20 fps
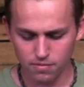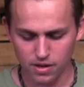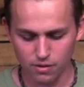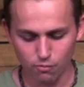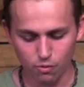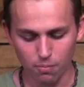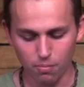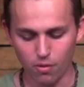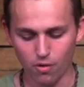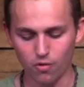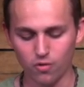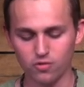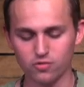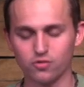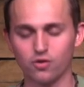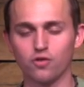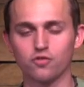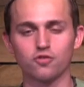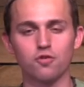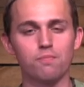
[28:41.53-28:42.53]
What Paul
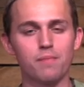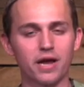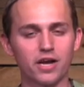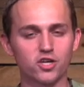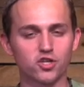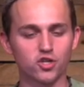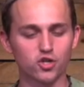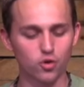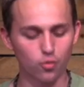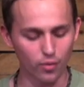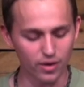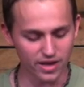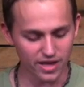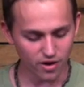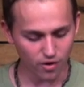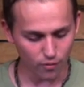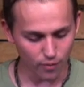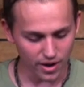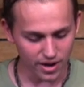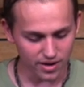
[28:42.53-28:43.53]
is also making sure to
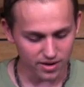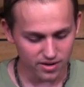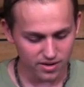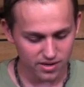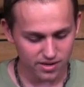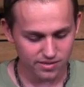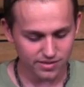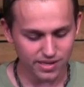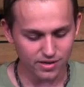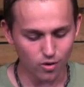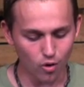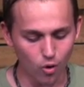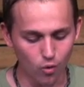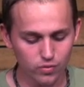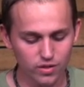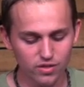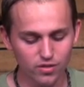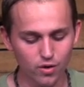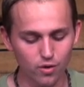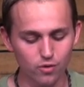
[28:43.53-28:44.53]
reiterate that
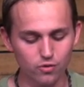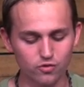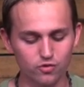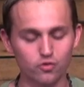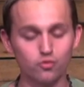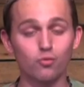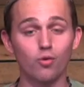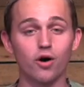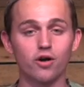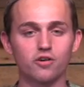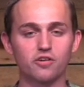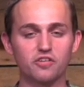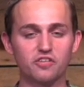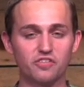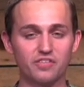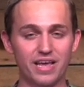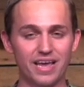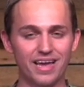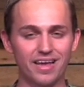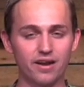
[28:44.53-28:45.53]
only those who
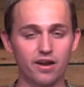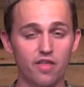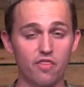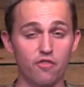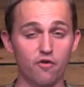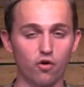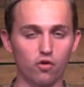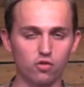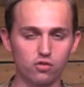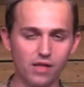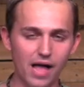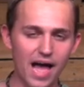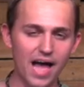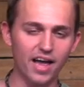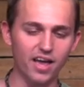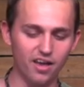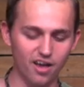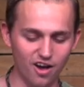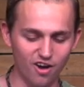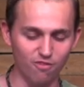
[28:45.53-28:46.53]
understand their
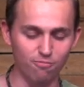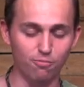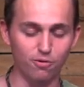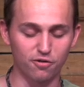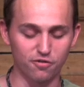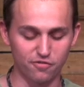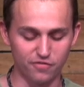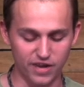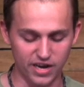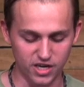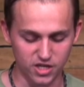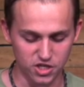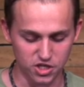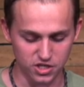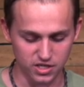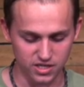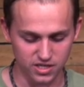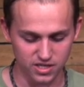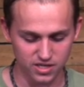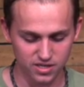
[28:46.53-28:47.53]
lack of
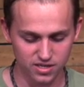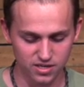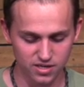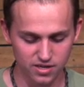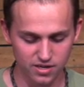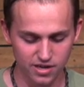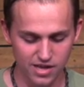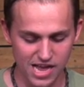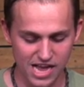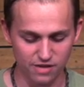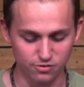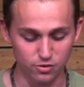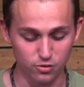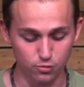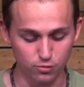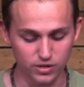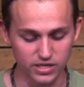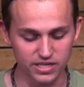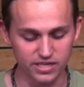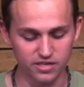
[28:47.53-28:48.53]
perfection, as we
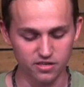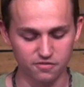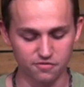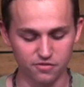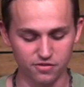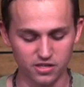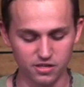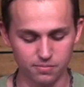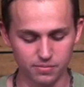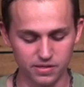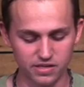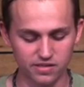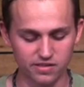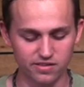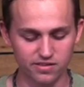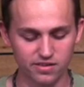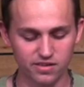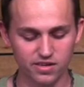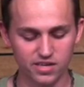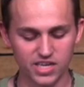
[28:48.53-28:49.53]
read here in
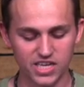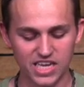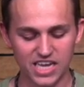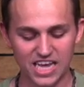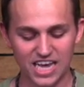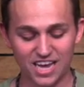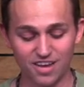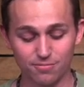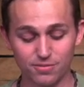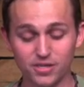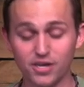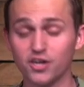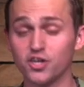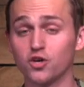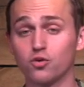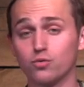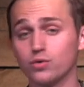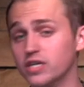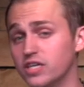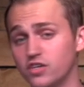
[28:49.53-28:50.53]
Philippians, have begun
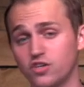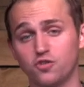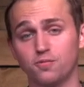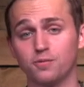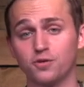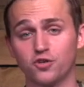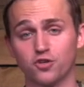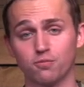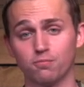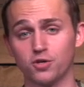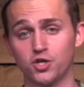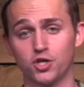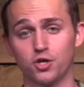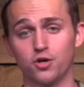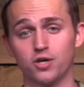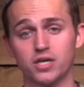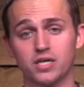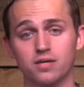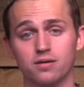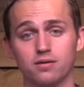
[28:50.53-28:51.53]
to reach spiritual
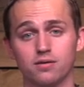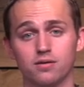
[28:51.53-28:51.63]
maturity.